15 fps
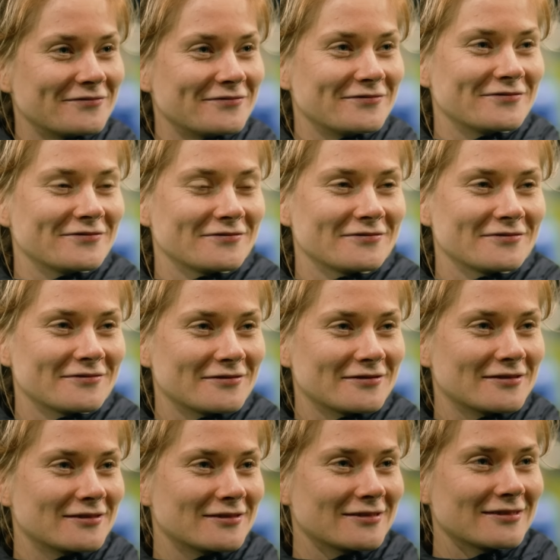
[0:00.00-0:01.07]
As you say, it was a
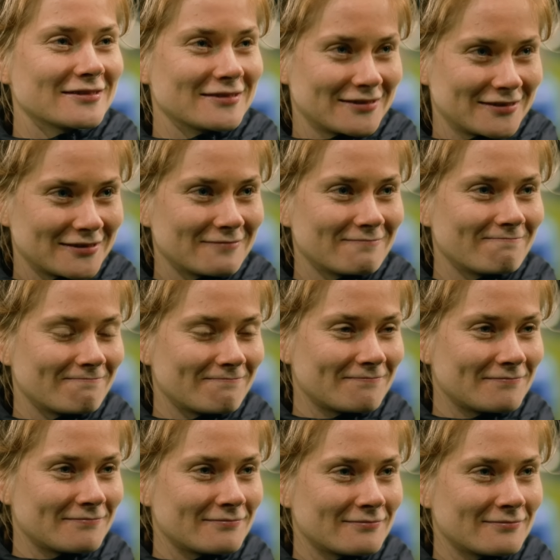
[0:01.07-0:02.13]
very tight game,
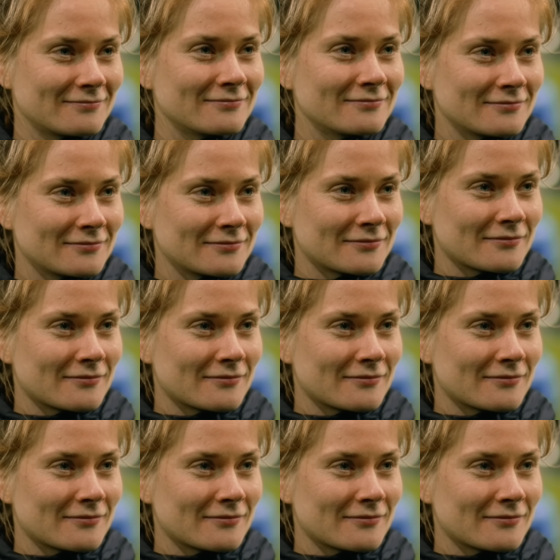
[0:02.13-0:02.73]
1 0. What was it like